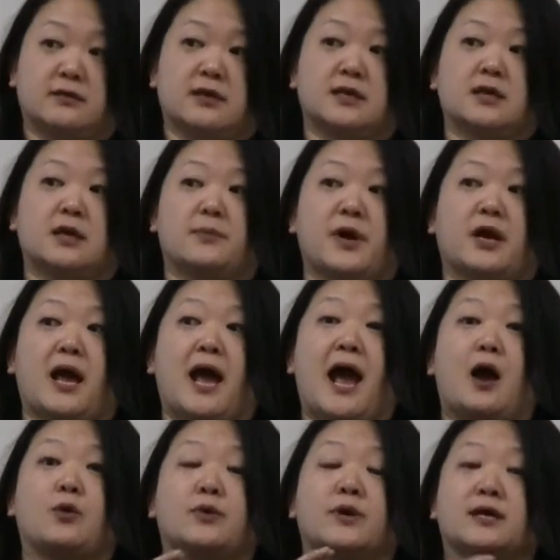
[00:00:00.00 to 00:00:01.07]
thinking about
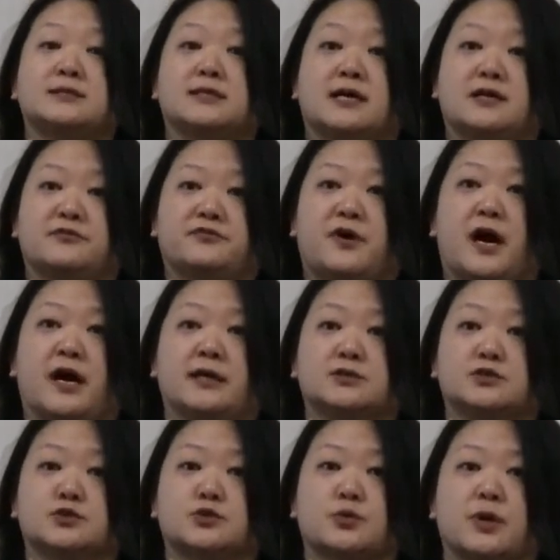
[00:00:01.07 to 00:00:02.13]
how we identify
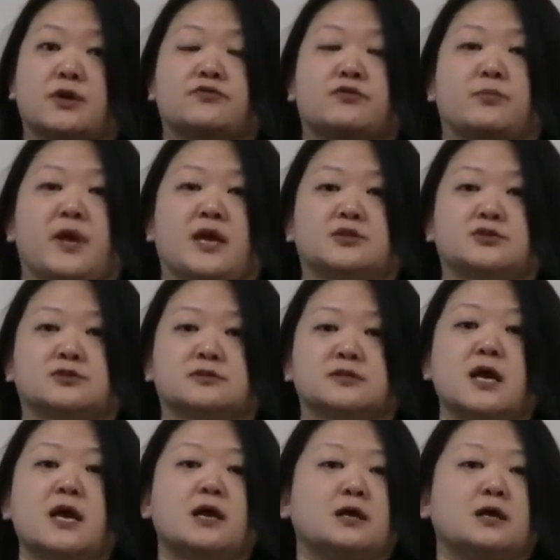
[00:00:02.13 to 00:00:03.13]
and screen for patients,